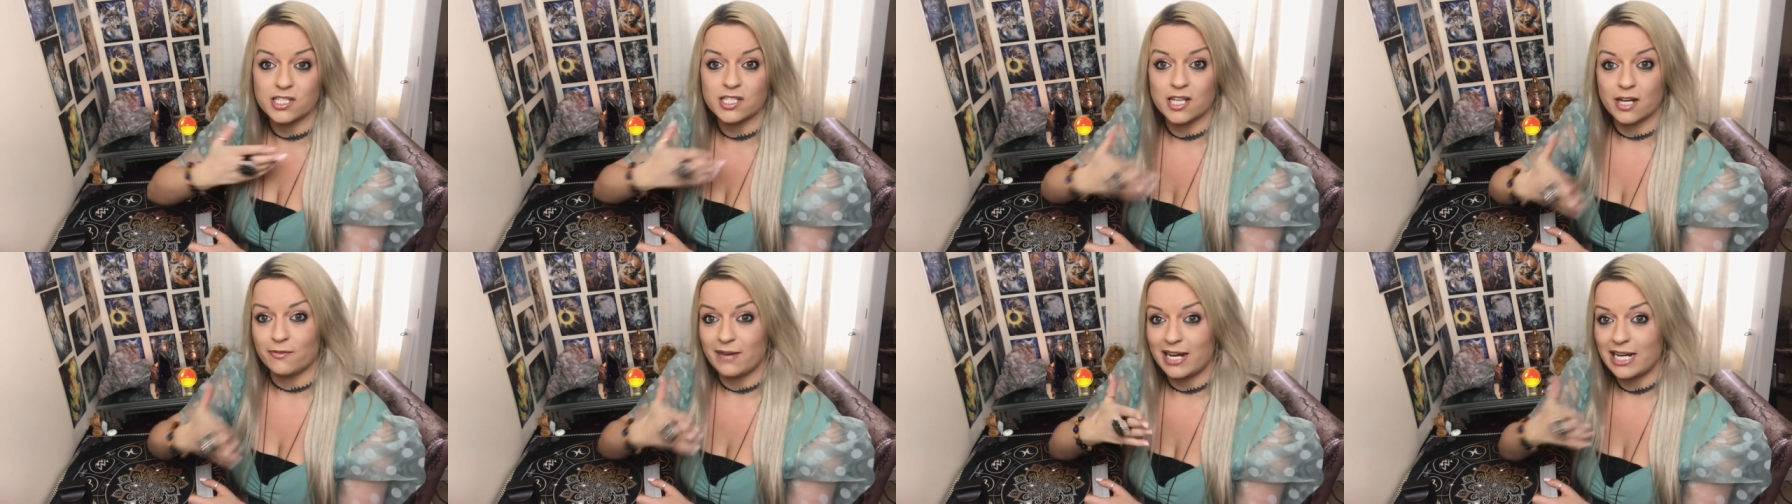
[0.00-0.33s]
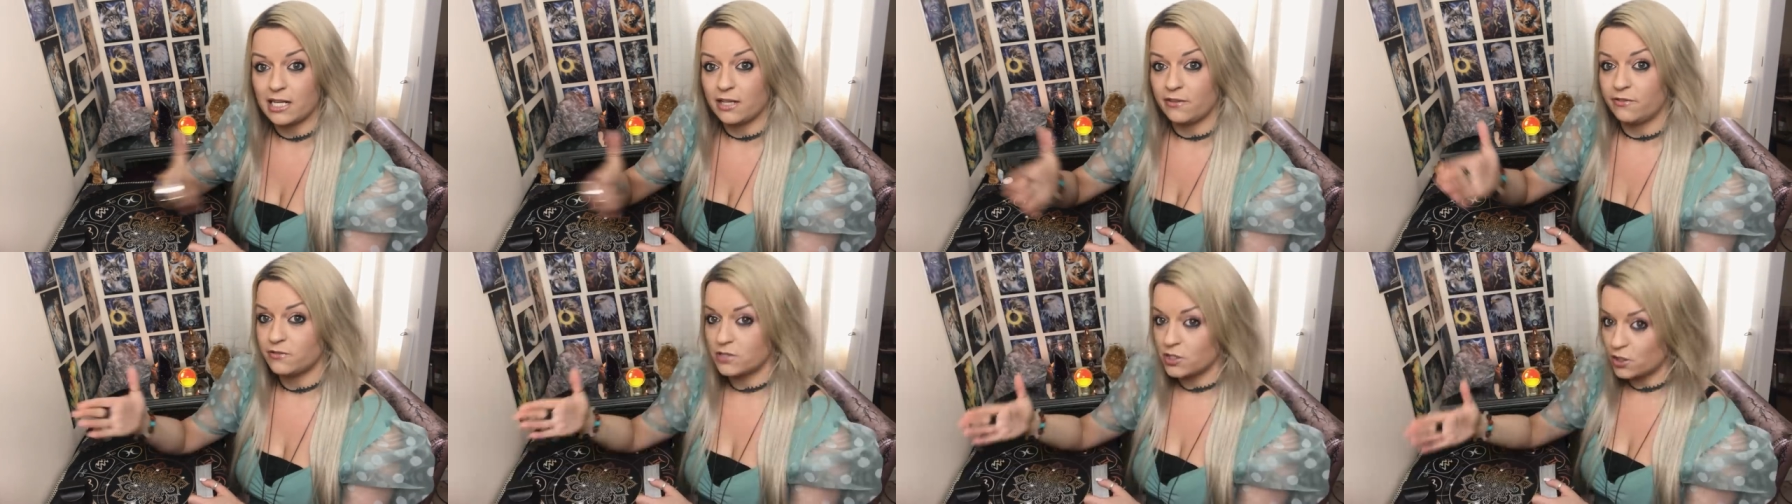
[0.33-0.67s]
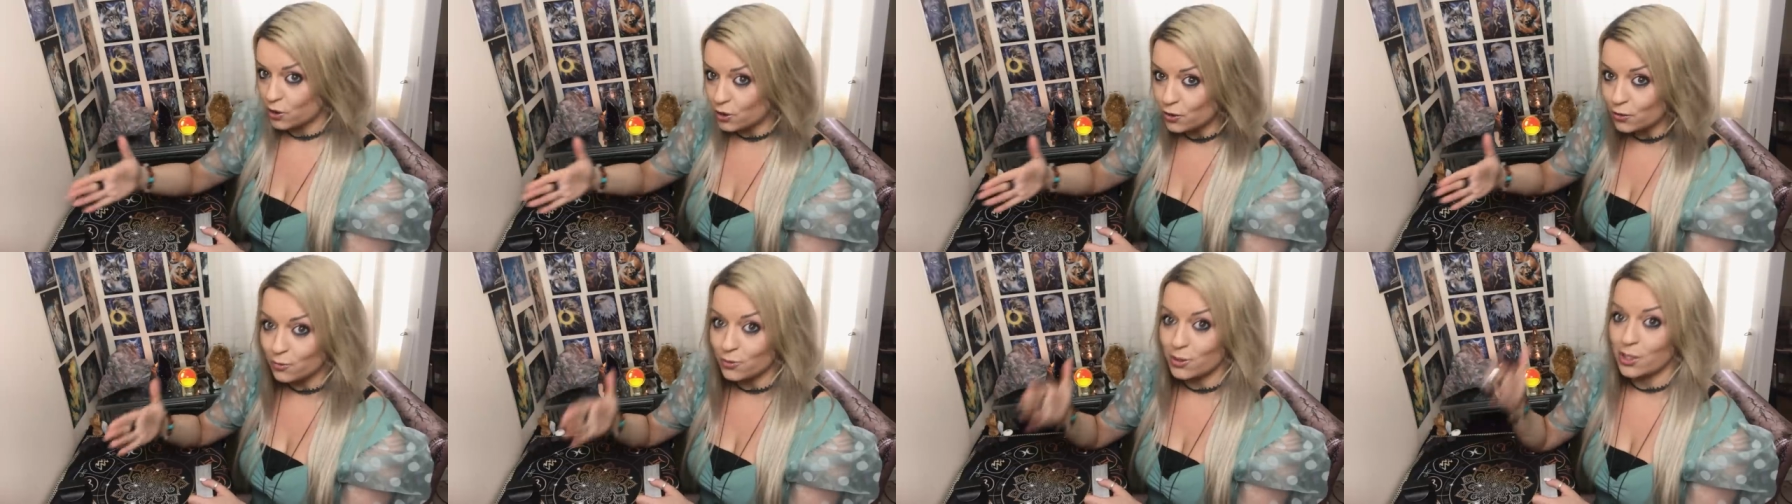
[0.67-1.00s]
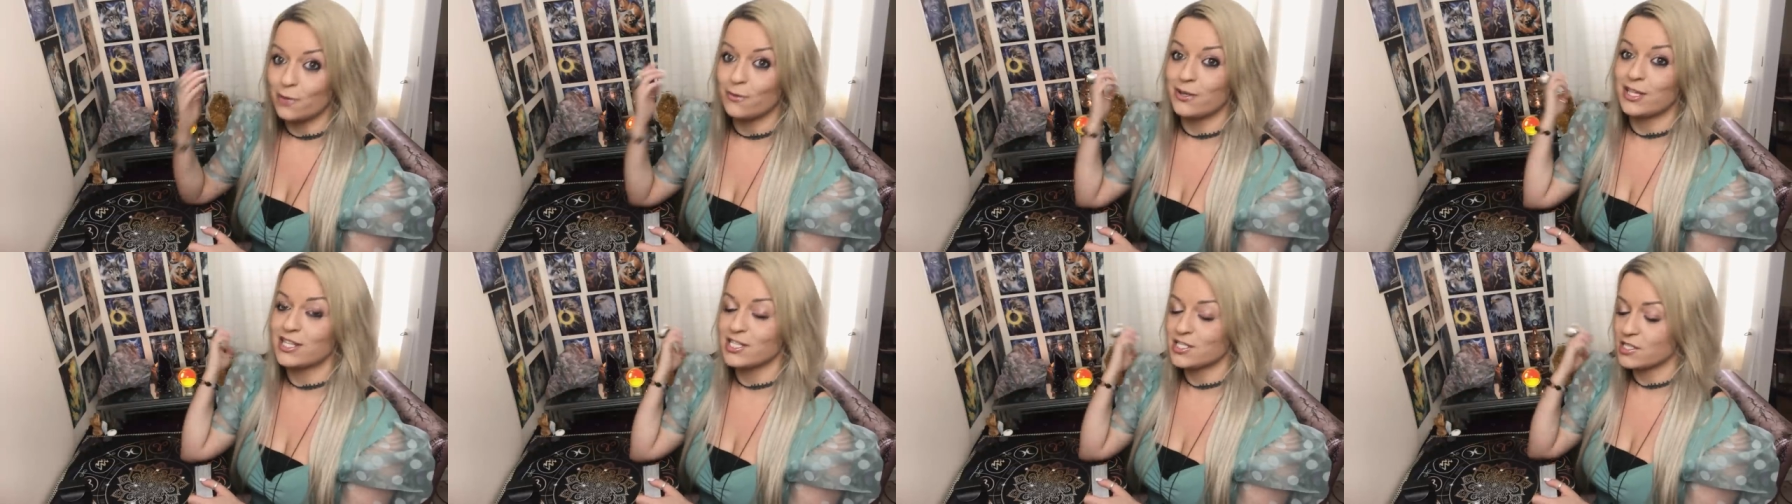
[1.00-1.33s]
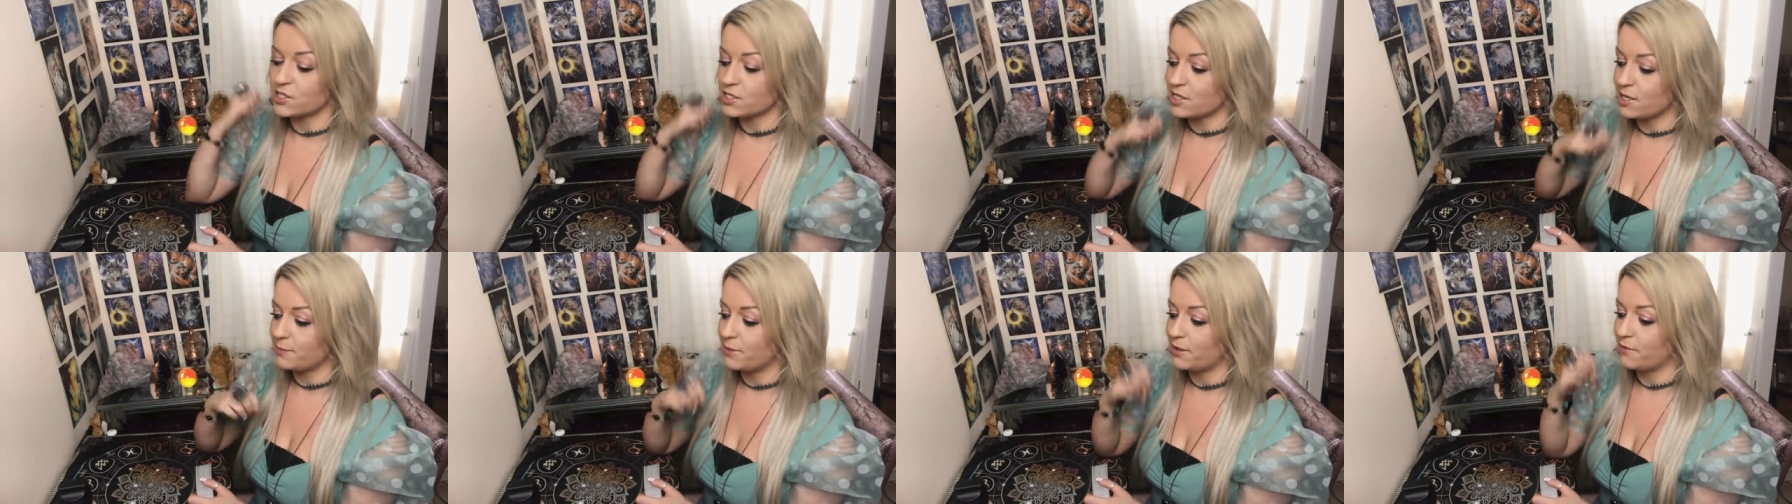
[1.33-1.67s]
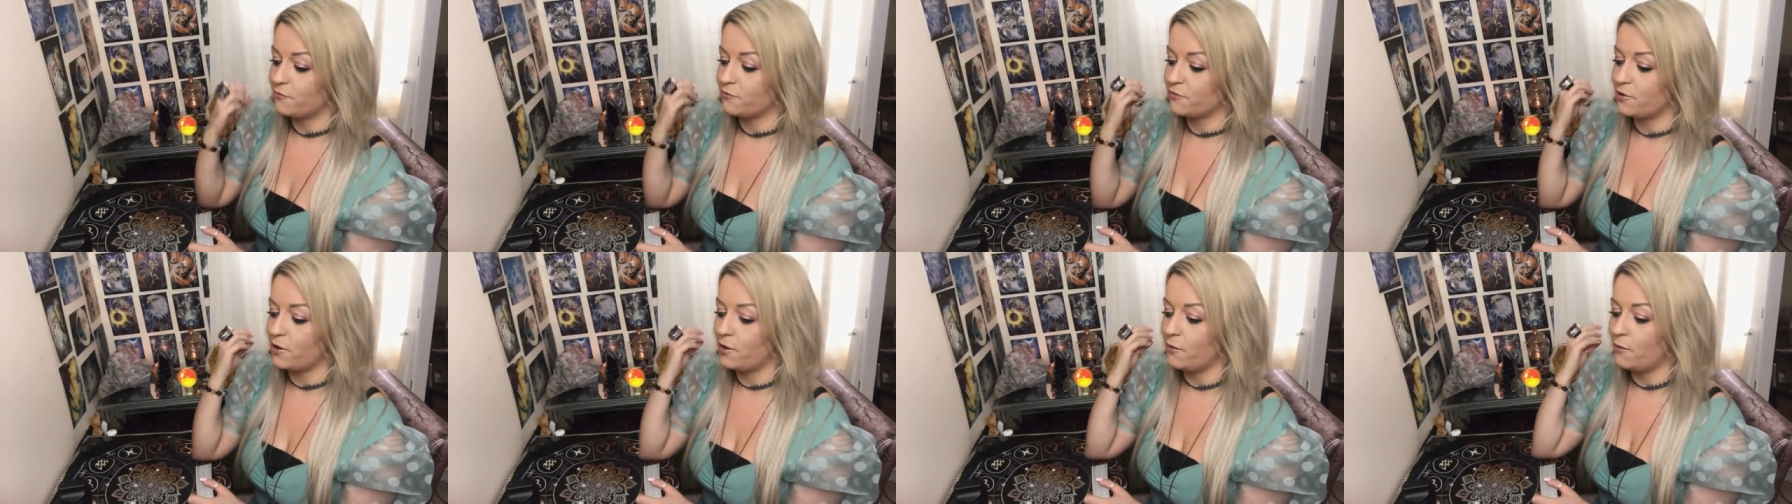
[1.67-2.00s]
directly to you, and this is coming
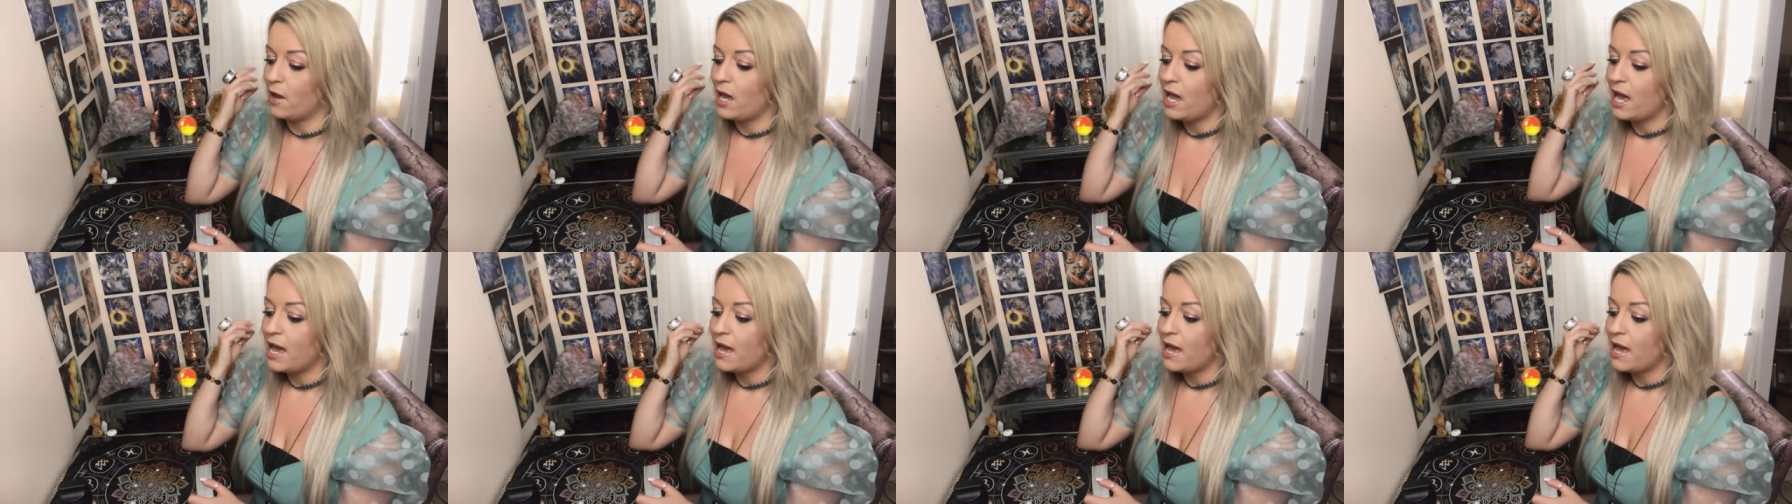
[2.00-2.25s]
through